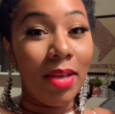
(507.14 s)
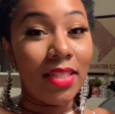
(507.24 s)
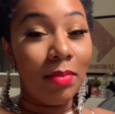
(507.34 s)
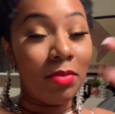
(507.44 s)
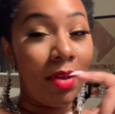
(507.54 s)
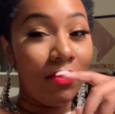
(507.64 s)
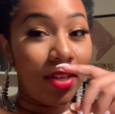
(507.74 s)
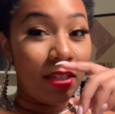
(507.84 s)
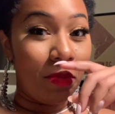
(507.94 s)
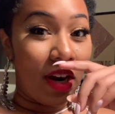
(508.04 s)
I stopped at my
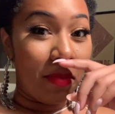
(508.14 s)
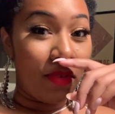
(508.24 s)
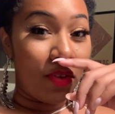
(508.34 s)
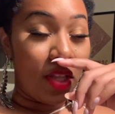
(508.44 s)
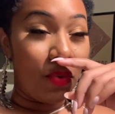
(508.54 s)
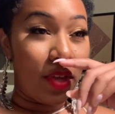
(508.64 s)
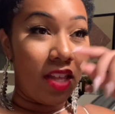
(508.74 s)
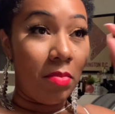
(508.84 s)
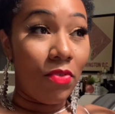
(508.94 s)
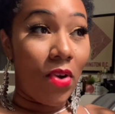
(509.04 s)
friend's apartment really
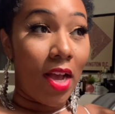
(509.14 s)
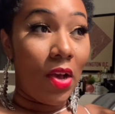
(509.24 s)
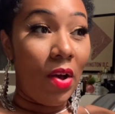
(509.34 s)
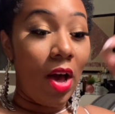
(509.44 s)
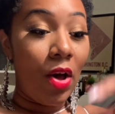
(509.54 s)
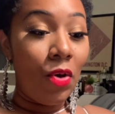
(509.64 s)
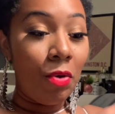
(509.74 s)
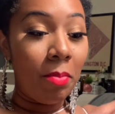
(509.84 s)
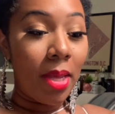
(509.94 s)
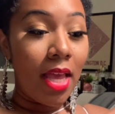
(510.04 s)
quickly before I go
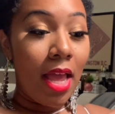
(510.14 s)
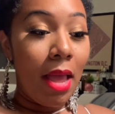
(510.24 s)
home.